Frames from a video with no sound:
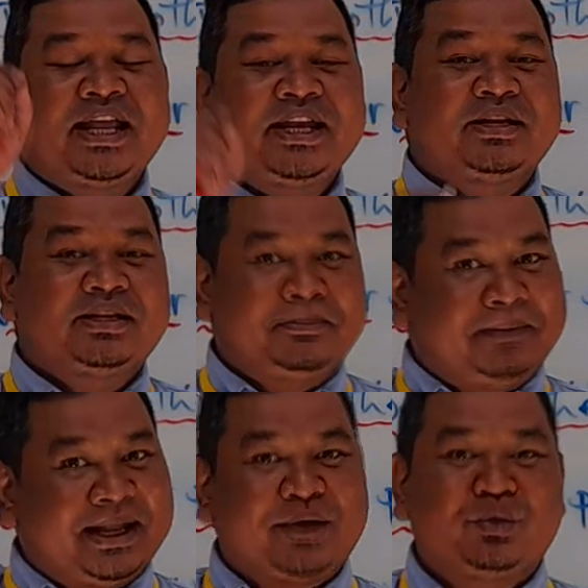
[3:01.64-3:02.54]
in the
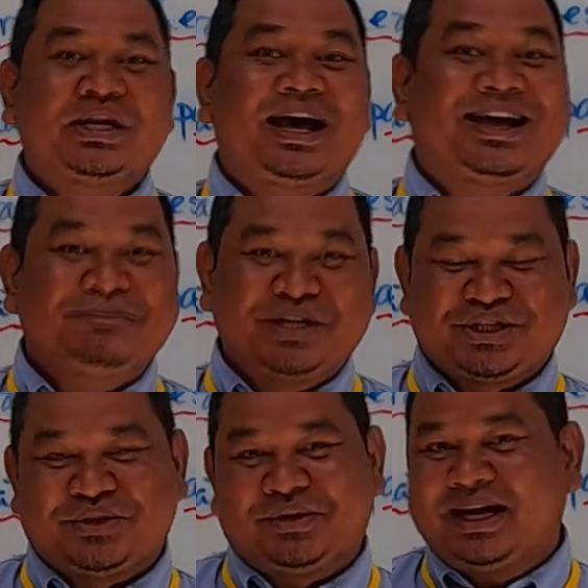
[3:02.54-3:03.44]
blank with am,
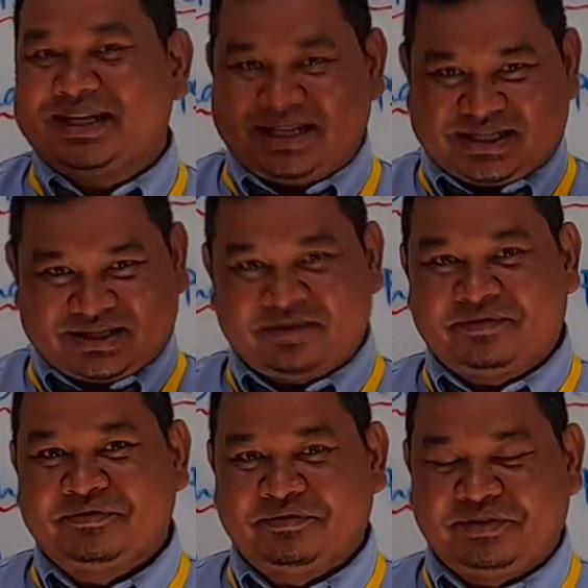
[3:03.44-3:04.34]
is, or are that
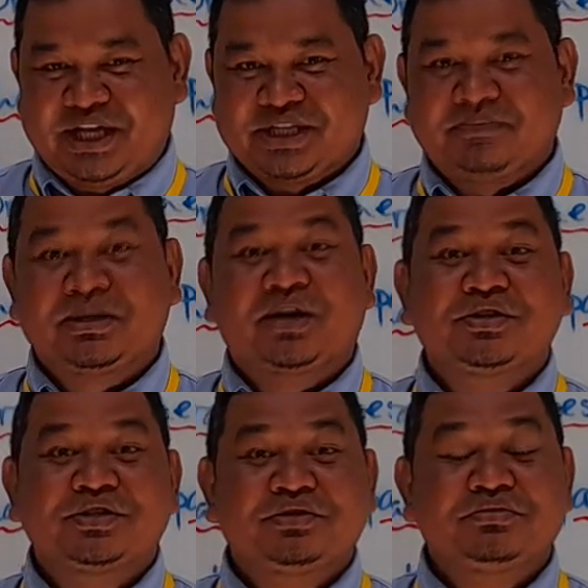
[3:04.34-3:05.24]
finished,
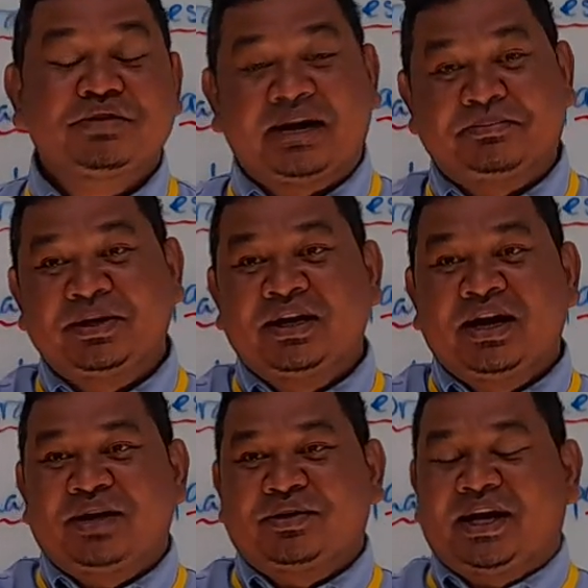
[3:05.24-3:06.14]
because you have
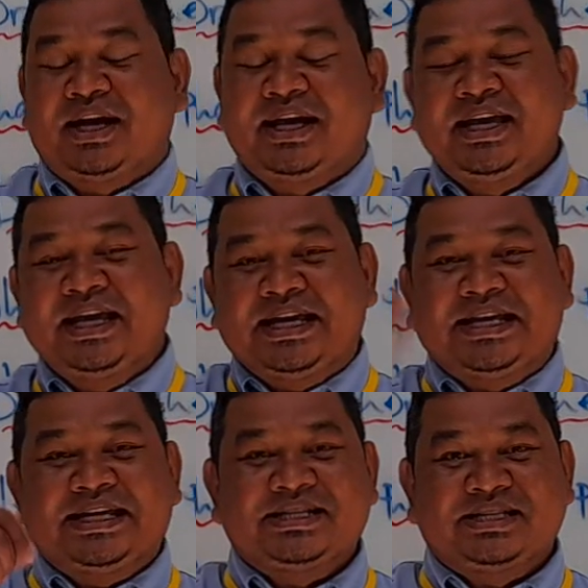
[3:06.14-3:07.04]
right,
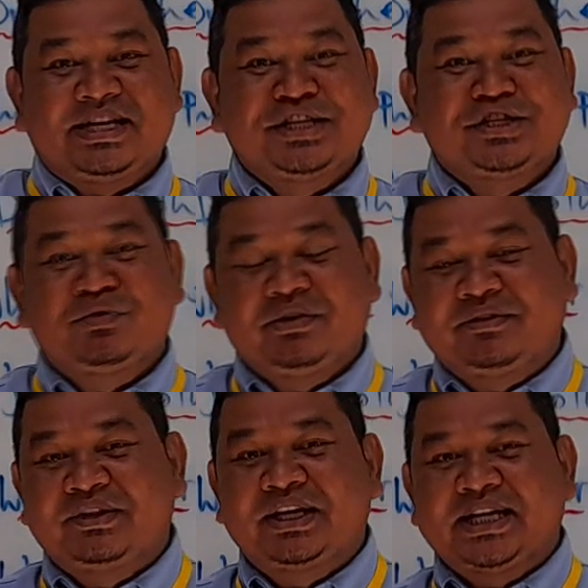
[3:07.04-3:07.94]
he is it, you with
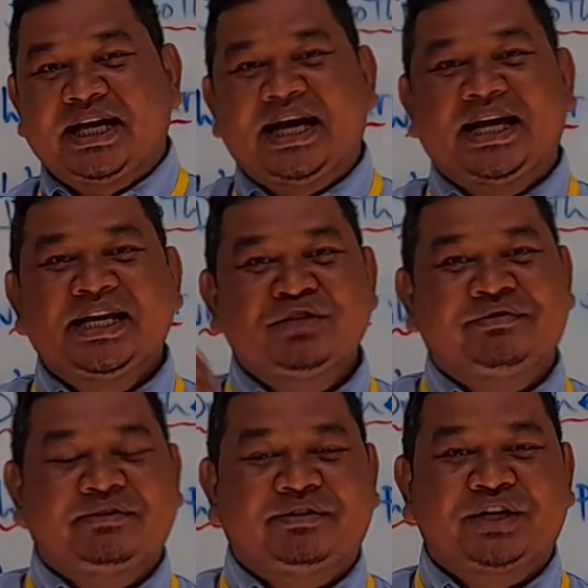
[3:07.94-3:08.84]
what, I, you
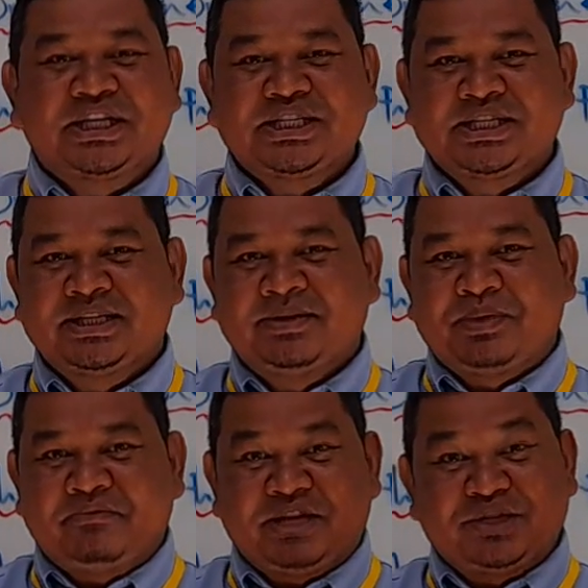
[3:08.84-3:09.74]
with what,
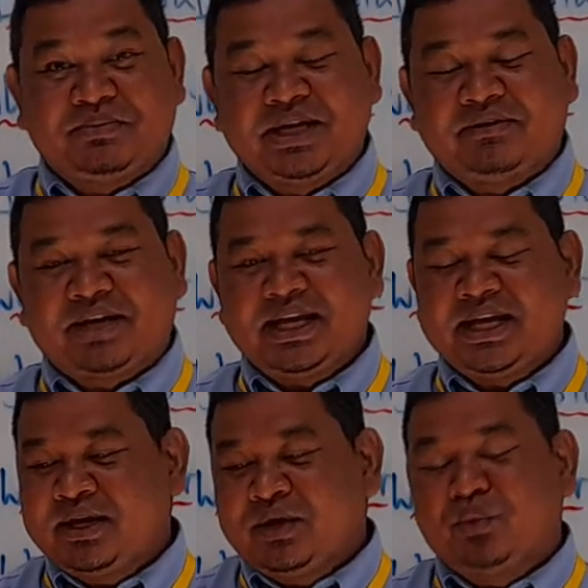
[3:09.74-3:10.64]
with to be,
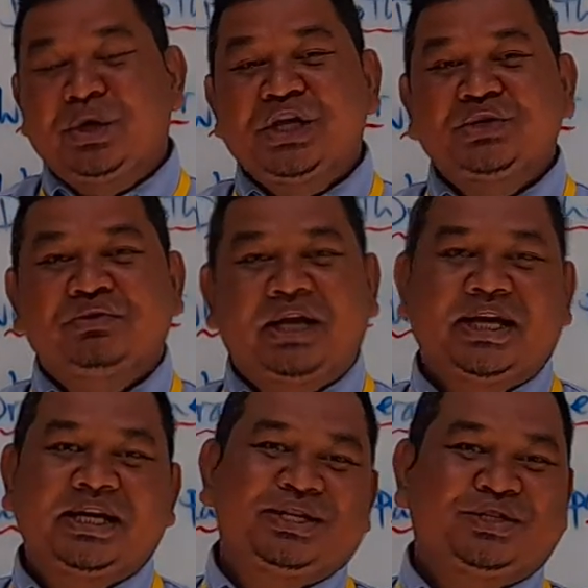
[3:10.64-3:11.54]
right, we, you,
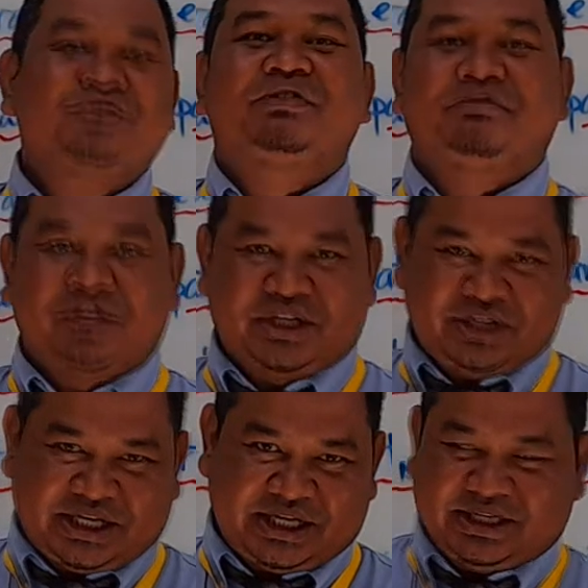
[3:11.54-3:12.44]
they, you with what.
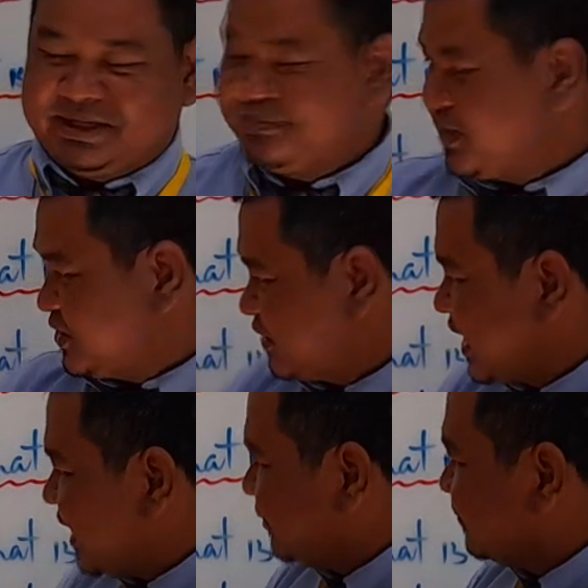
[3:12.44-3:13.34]
Okay, so
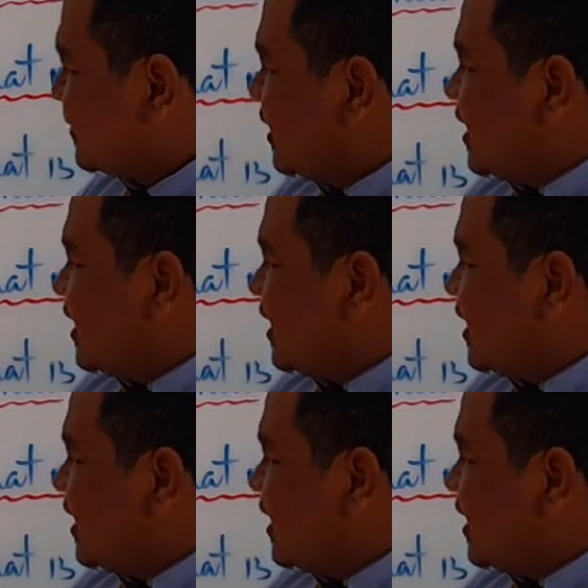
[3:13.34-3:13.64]
now